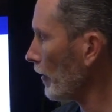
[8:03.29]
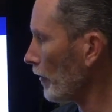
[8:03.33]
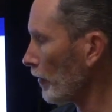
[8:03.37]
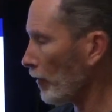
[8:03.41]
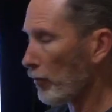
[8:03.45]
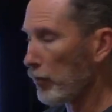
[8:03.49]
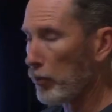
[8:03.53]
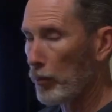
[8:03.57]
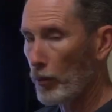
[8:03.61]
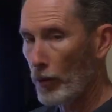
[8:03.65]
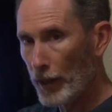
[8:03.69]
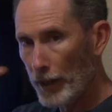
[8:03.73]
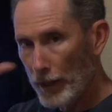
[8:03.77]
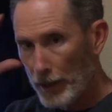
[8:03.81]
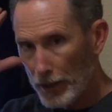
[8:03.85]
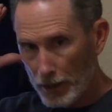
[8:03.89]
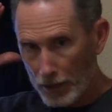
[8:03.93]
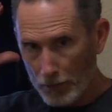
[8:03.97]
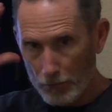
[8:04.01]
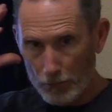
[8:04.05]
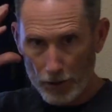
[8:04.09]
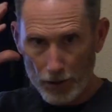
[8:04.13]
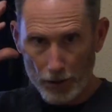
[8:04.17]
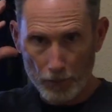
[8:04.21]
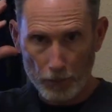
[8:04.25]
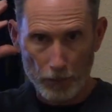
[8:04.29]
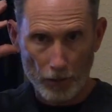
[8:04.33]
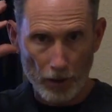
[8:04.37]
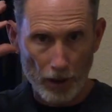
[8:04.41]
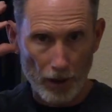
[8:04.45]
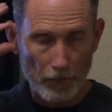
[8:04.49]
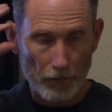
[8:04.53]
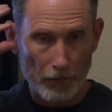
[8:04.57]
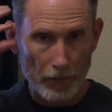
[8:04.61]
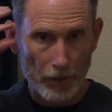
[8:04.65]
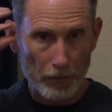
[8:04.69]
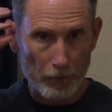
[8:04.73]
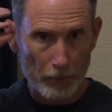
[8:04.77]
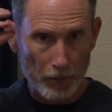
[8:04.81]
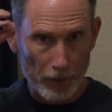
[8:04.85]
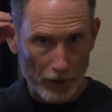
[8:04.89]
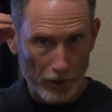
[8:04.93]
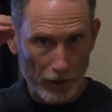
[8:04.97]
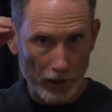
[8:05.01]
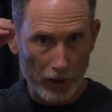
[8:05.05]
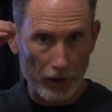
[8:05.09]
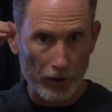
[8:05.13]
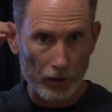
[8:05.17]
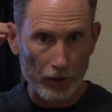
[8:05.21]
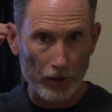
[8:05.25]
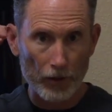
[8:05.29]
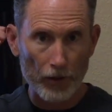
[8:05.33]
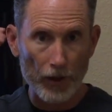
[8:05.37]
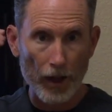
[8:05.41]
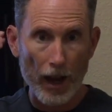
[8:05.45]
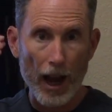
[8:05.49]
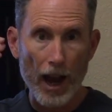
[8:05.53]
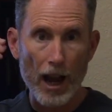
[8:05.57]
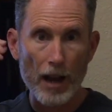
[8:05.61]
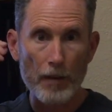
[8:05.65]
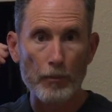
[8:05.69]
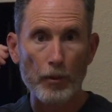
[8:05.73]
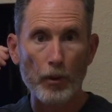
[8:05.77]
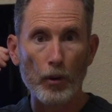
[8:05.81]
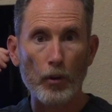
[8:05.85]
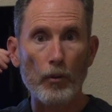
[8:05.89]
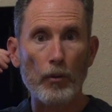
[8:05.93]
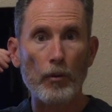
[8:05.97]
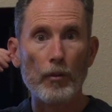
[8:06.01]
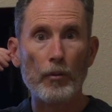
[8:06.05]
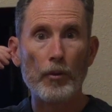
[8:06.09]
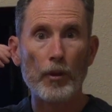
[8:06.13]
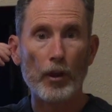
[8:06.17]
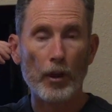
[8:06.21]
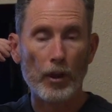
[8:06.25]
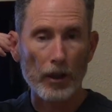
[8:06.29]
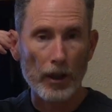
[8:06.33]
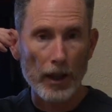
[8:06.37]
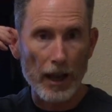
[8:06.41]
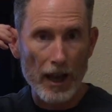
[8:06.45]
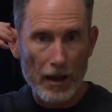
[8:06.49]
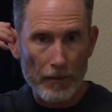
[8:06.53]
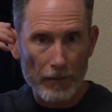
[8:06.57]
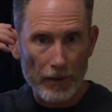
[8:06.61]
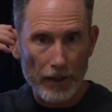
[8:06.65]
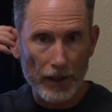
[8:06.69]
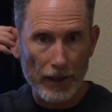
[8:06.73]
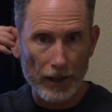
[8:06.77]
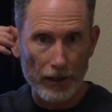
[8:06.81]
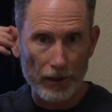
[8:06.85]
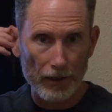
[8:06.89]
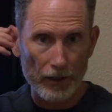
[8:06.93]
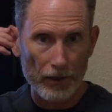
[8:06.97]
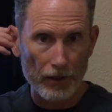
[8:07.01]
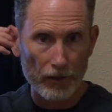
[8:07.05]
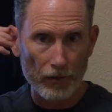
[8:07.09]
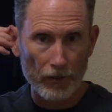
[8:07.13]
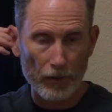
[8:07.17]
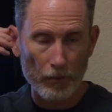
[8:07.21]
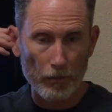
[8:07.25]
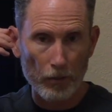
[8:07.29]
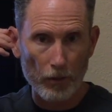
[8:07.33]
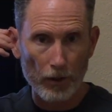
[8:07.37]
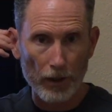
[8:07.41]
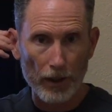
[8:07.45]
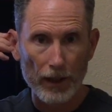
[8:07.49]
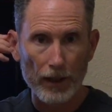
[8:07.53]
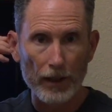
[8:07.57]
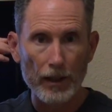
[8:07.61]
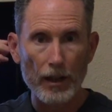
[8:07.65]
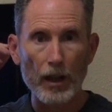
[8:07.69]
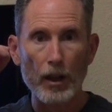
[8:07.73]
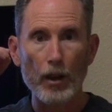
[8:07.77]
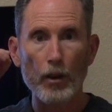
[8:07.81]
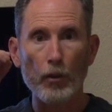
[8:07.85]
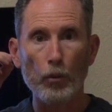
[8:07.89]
The brain can be a problem, in particular the hypothalamic area of the brain